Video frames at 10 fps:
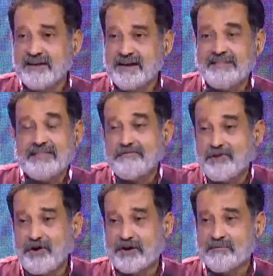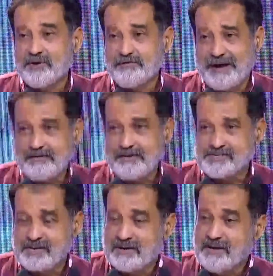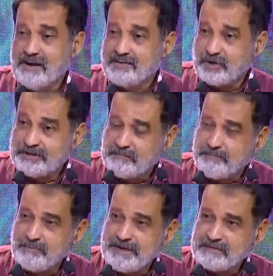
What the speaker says: and they forgot about valuation. So in the public